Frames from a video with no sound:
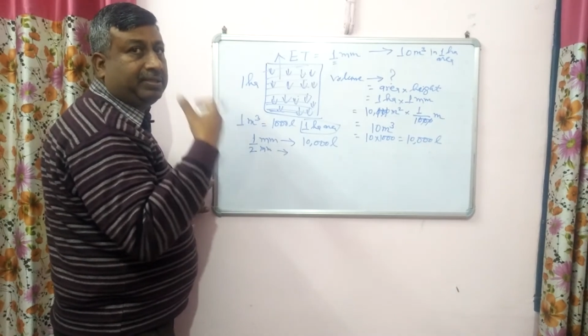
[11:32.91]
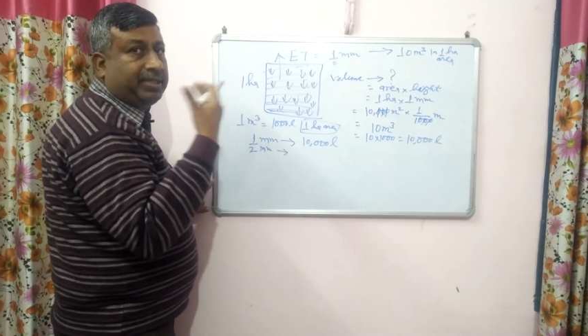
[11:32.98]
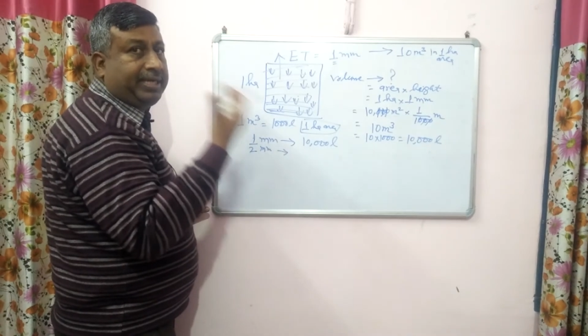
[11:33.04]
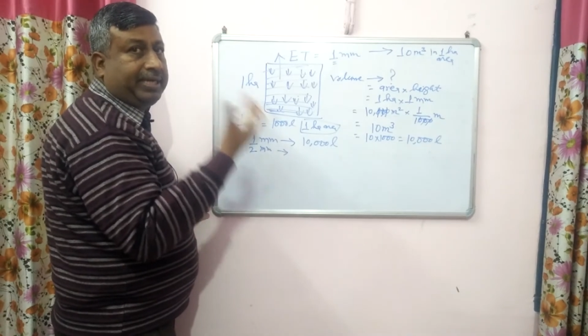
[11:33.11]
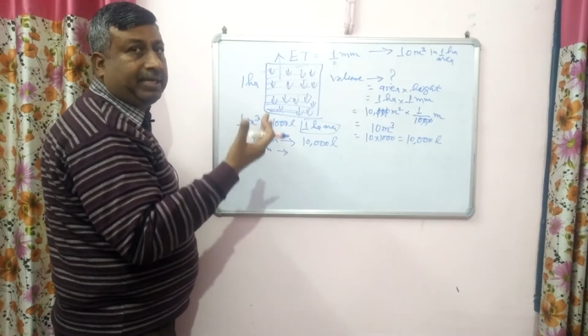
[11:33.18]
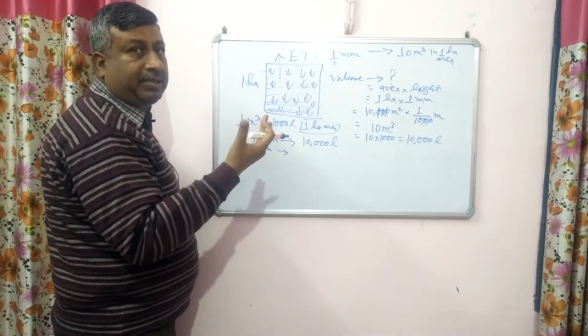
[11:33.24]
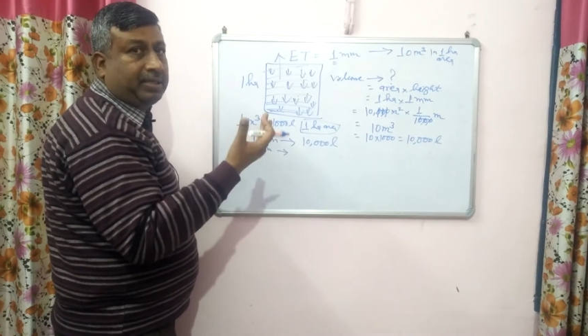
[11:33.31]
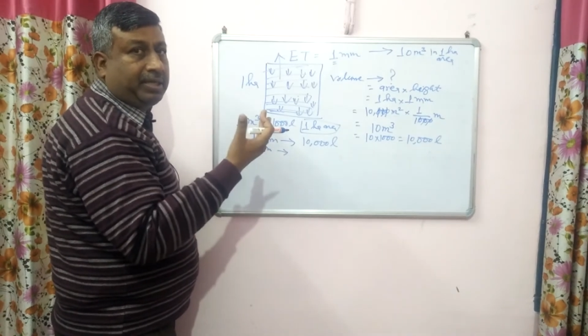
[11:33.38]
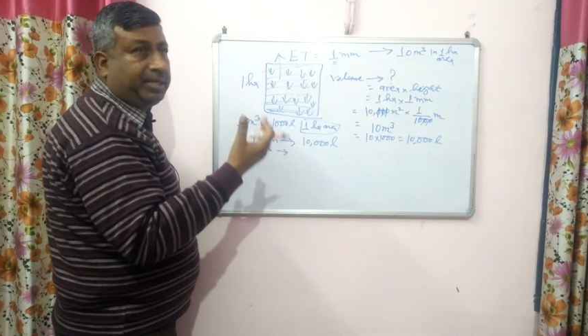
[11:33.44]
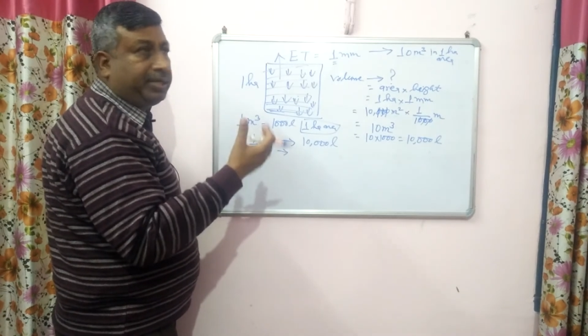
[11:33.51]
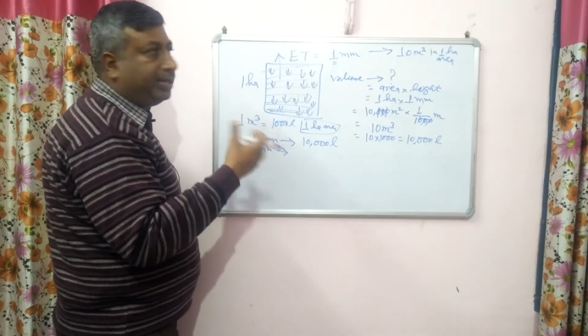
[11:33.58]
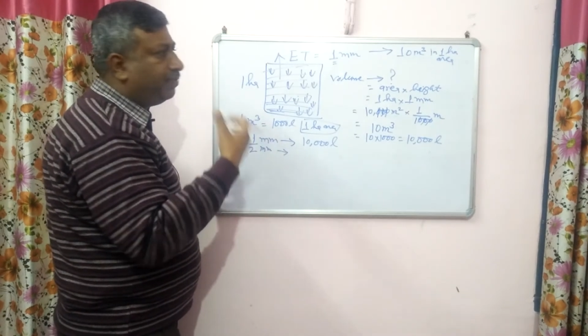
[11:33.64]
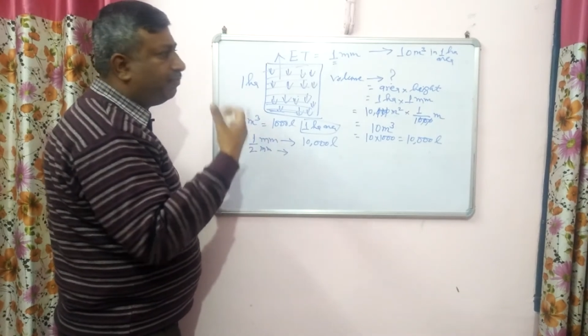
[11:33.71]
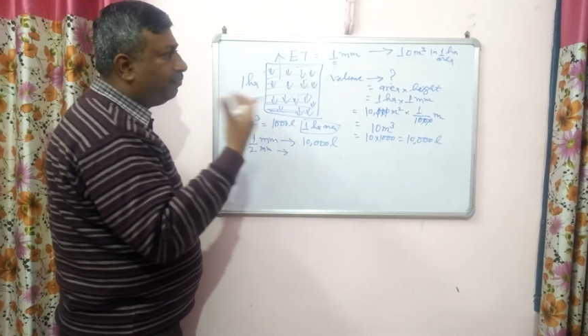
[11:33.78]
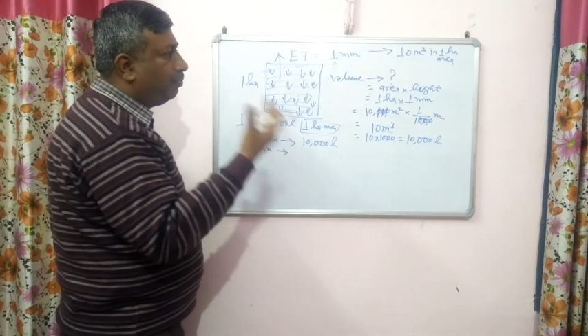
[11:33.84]
3 hectare
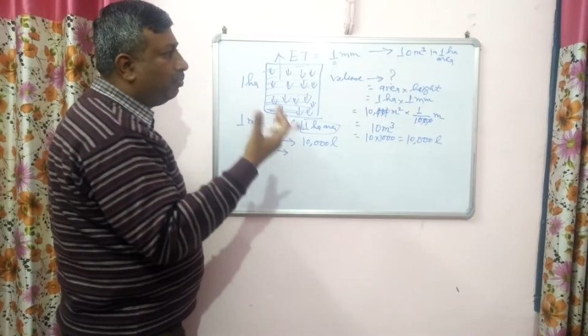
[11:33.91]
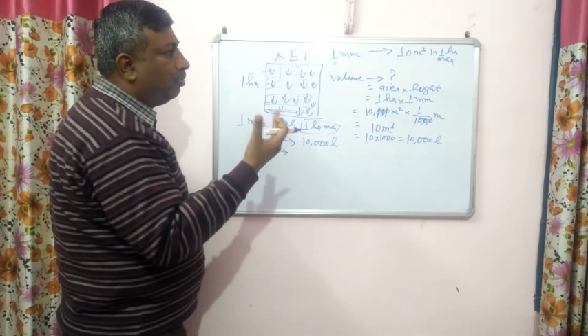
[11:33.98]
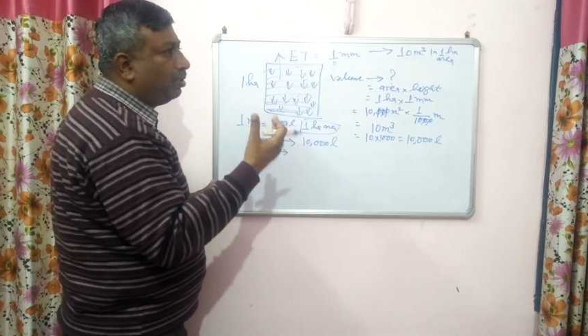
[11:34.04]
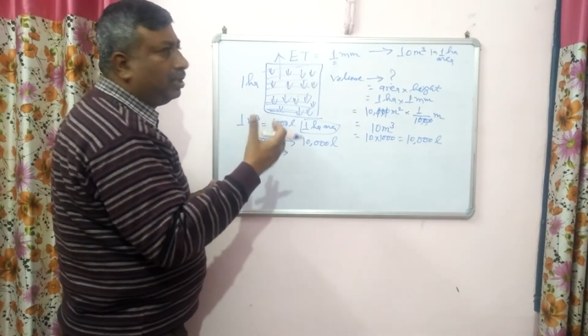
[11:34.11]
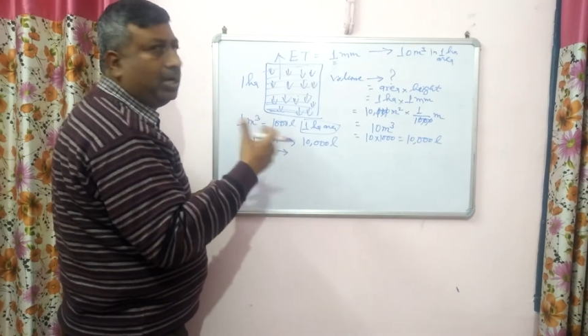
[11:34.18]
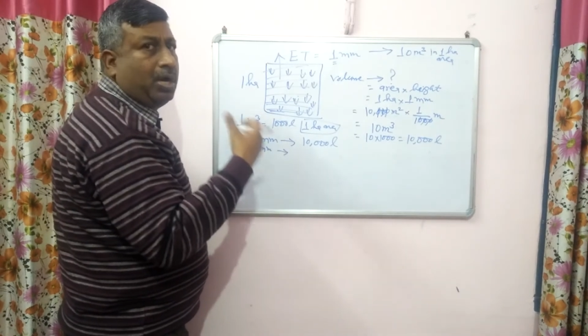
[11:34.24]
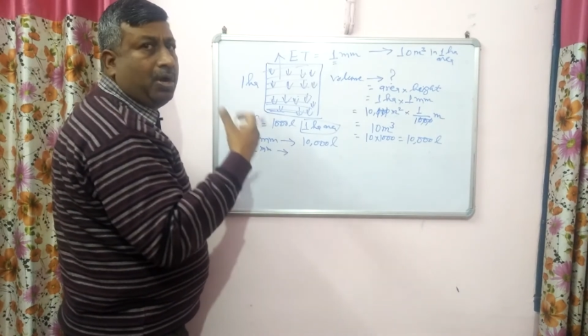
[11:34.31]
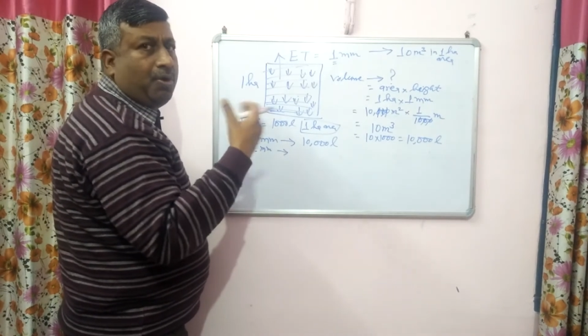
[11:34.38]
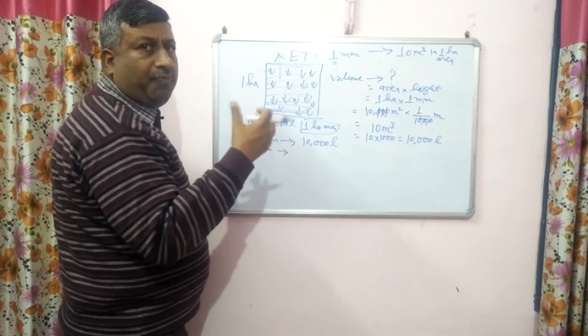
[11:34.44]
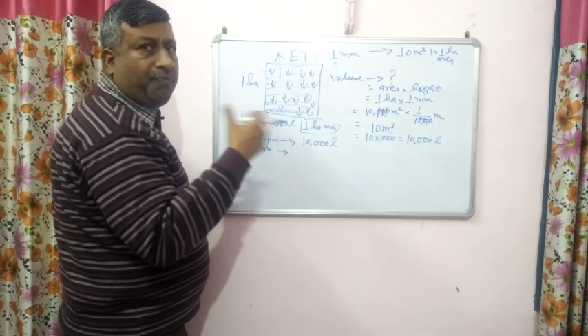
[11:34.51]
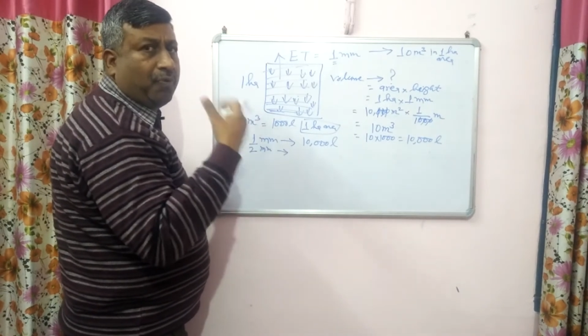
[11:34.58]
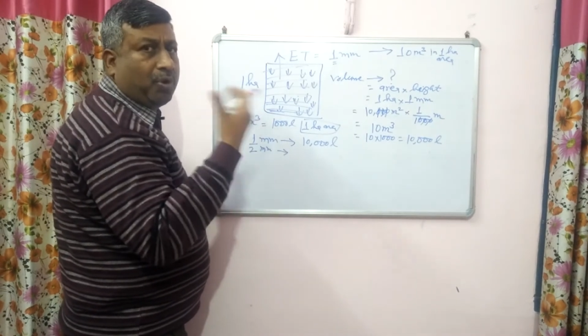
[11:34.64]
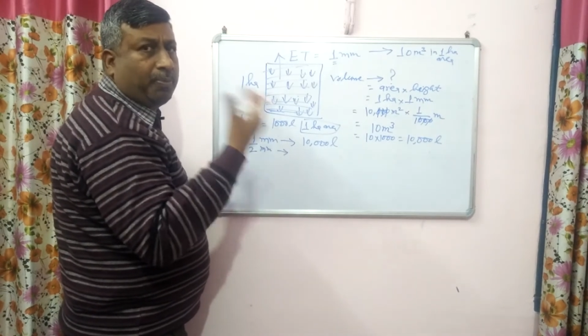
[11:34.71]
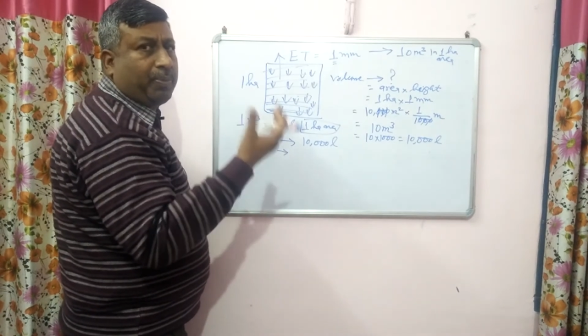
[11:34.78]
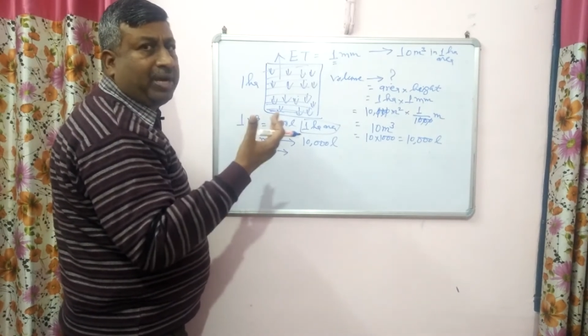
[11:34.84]
area, 4,
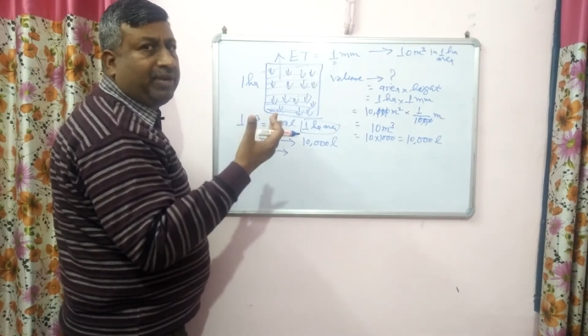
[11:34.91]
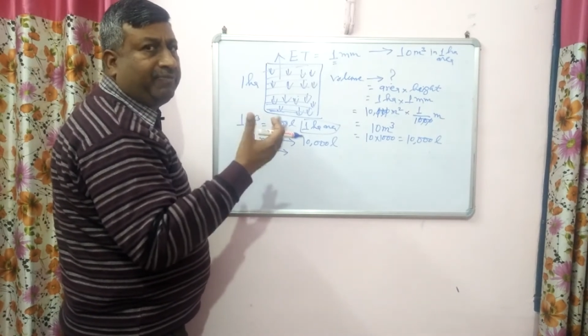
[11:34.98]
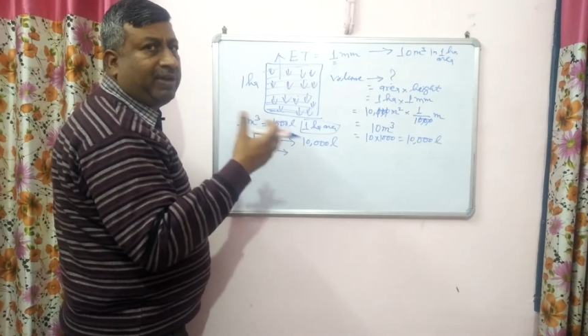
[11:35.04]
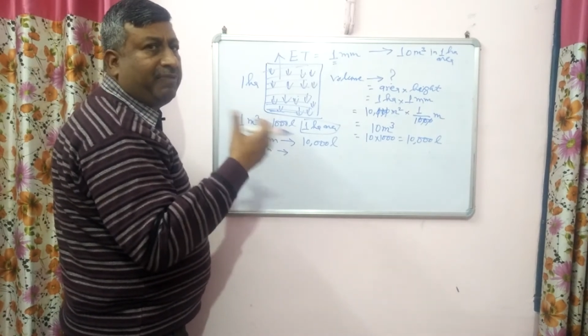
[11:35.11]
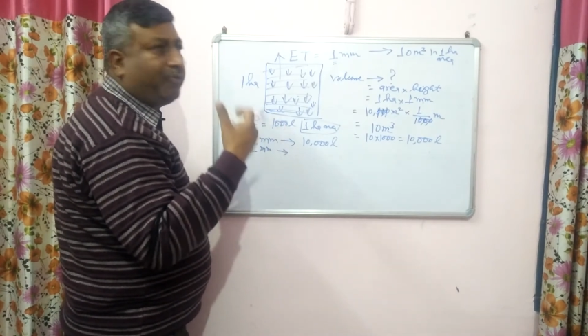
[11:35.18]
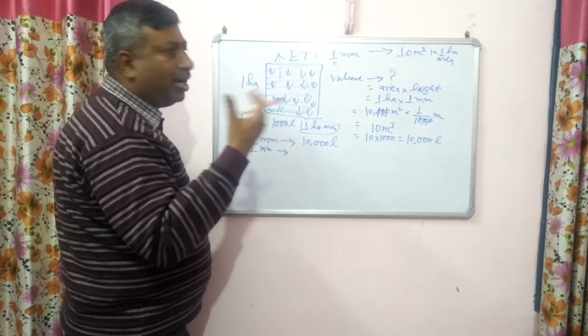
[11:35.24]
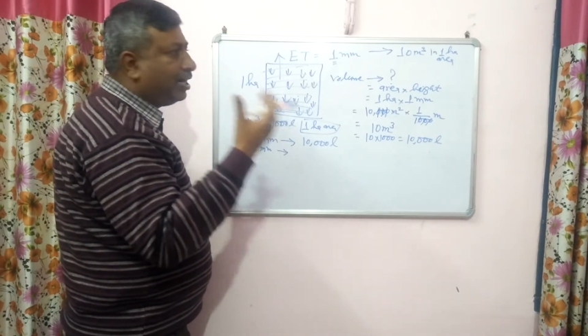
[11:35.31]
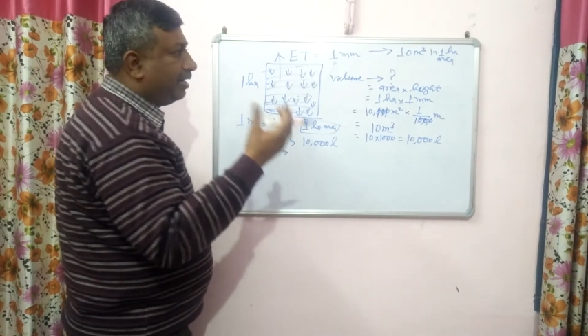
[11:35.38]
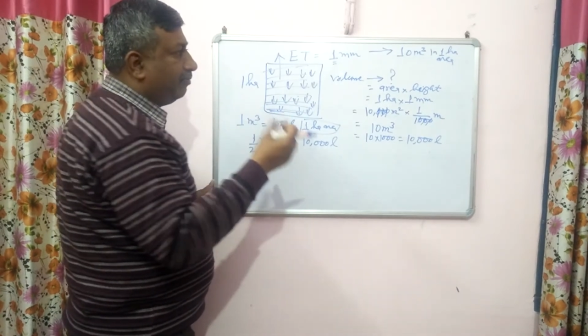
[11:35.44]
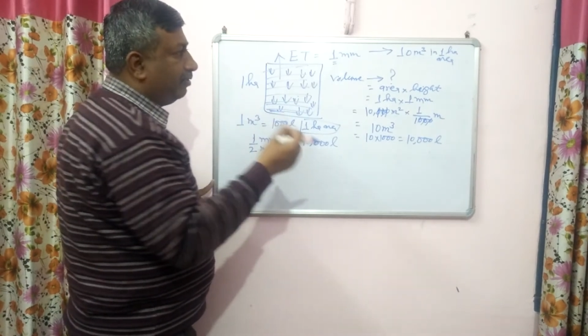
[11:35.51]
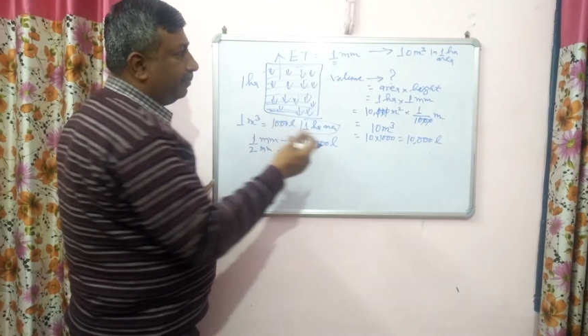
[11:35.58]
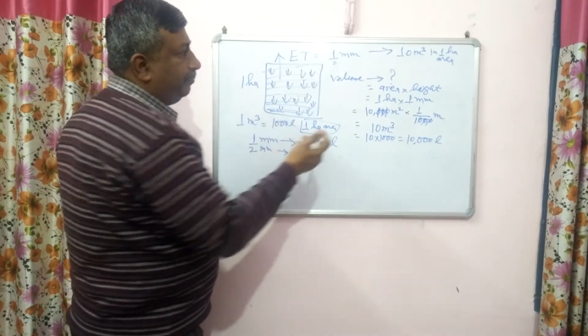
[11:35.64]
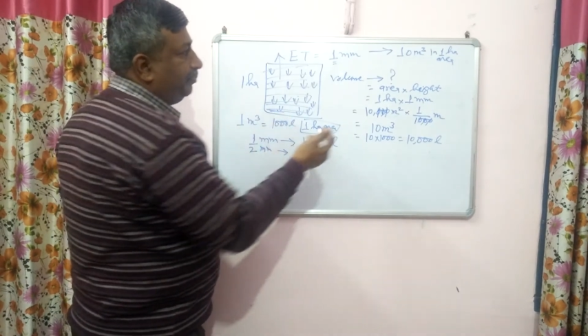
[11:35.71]
4.5, whatever.